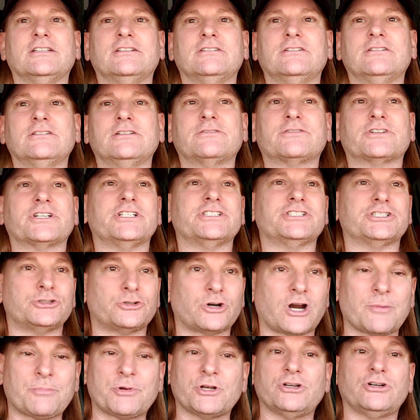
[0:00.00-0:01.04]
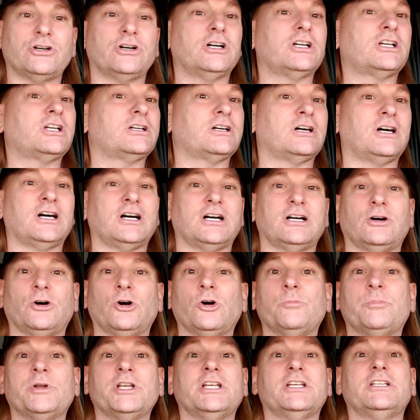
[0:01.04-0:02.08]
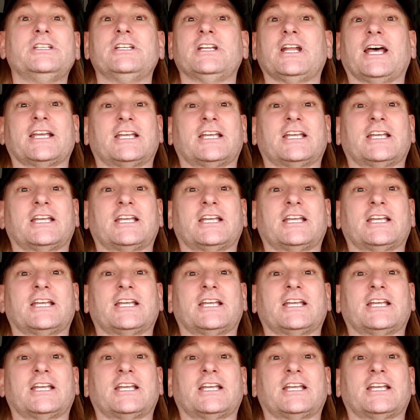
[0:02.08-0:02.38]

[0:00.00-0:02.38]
delivery is a drop and hook, open-ended.